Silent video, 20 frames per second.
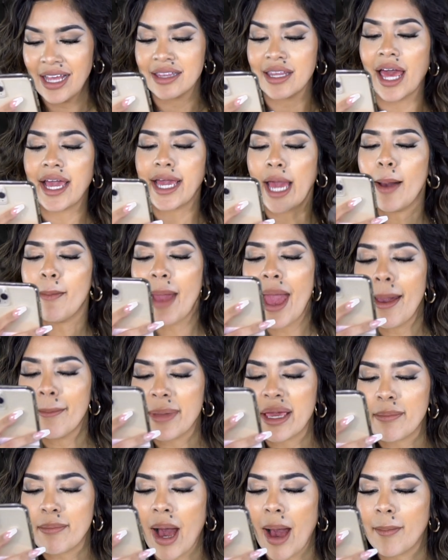Like, come at
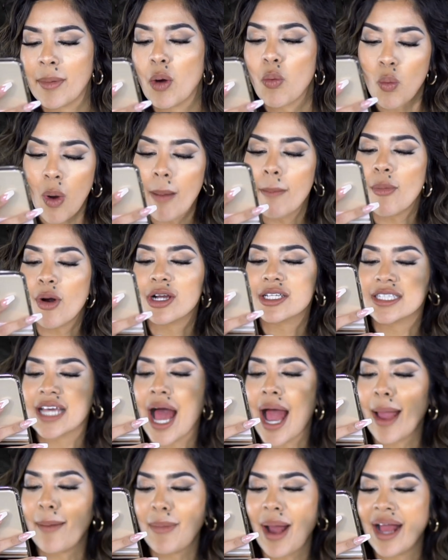me, mama, one more
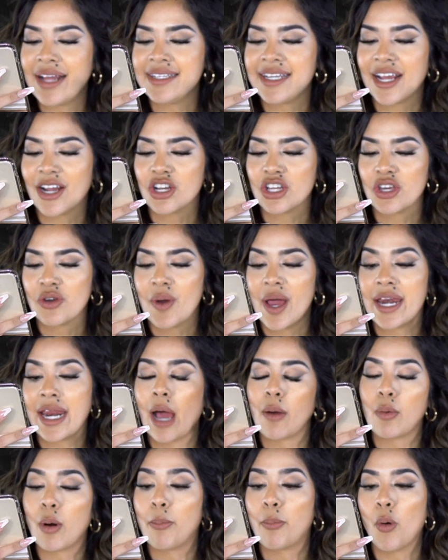time. I dare you. And
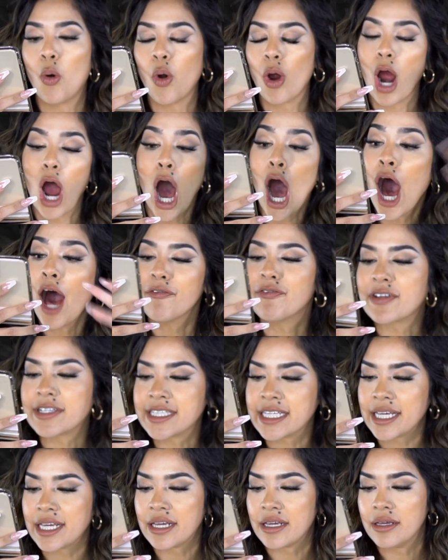I will pour all the
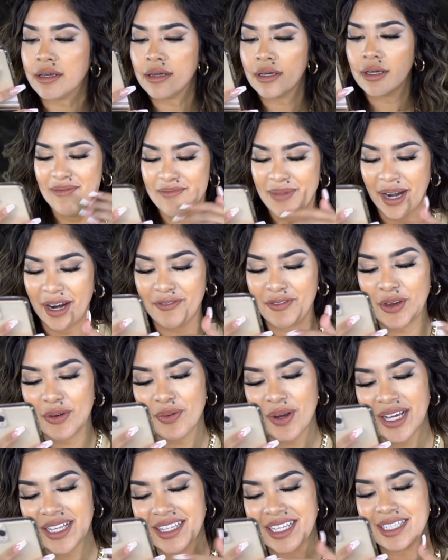tea. But if you
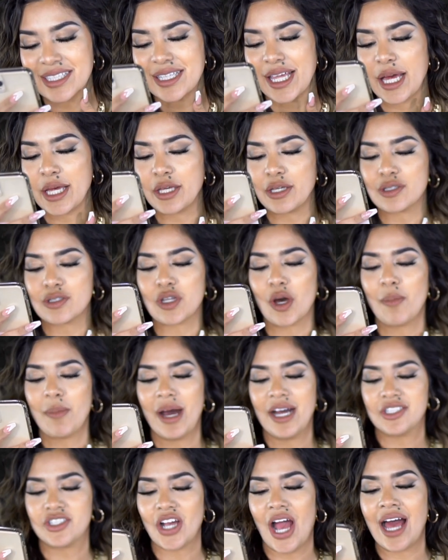read this, thank you so
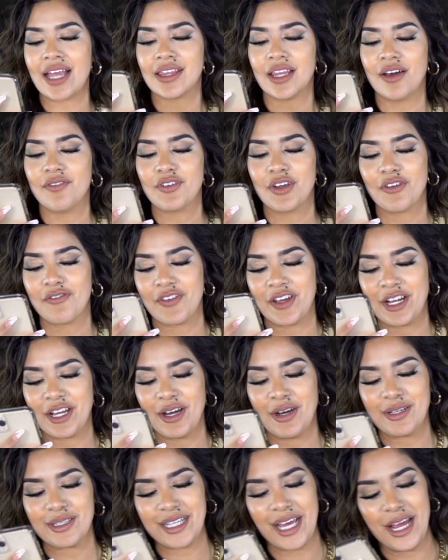much. I love your
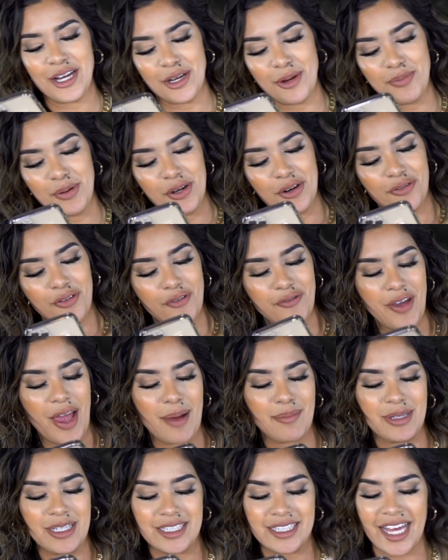videos and your beautiful
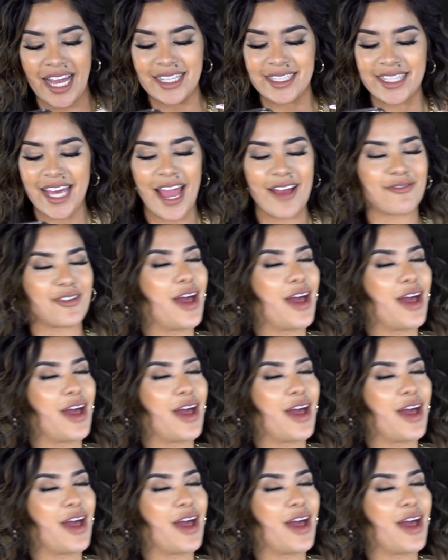family. Stay safe.